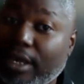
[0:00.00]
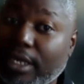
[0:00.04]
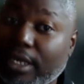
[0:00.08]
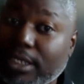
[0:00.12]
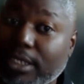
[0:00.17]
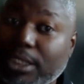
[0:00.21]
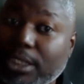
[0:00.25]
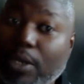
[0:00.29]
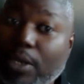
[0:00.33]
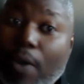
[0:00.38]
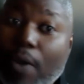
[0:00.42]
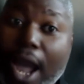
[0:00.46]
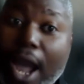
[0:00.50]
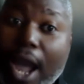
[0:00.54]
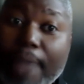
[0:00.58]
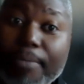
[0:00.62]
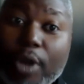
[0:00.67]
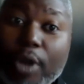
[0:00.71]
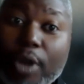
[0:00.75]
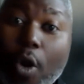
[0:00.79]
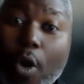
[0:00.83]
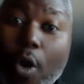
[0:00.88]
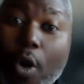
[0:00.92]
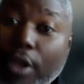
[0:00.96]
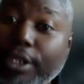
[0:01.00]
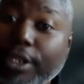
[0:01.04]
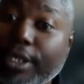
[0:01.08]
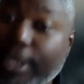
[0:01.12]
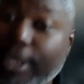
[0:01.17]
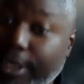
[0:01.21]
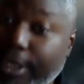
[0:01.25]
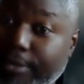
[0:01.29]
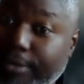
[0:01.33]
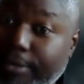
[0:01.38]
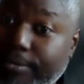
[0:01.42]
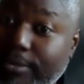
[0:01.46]
So I'm calling
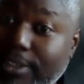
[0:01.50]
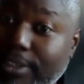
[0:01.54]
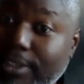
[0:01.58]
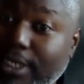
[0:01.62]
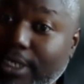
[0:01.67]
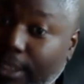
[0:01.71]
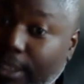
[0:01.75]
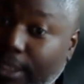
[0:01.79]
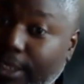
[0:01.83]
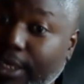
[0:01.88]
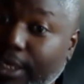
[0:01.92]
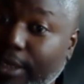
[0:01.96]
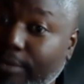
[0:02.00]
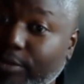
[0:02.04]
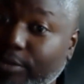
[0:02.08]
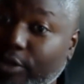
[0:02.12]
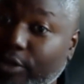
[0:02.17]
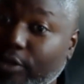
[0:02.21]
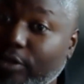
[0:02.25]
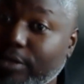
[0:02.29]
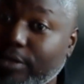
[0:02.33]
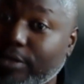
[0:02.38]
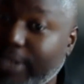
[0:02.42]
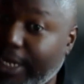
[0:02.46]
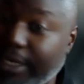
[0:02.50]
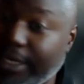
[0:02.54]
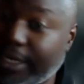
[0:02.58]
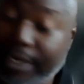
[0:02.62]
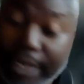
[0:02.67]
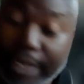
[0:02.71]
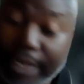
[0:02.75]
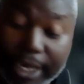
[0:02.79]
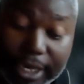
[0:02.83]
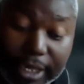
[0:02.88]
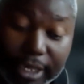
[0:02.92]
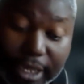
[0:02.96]
him, telling him, day to
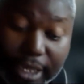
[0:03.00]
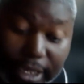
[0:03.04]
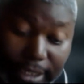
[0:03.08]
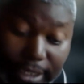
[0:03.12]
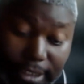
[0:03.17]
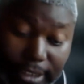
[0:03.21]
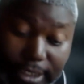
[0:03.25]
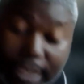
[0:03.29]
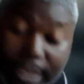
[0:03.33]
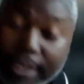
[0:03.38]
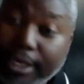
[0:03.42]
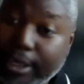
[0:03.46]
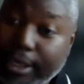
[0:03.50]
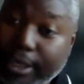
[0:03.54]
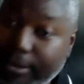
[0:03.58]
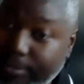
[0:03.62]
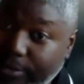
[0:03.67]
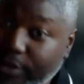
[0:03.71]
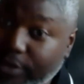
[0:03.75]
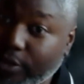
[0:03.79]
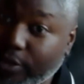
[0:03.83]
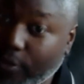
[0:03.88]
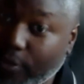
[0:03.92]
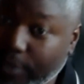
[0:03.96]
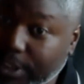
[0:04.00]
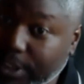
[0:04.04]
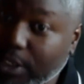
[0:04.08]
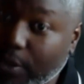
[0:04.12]
day, telling him, what's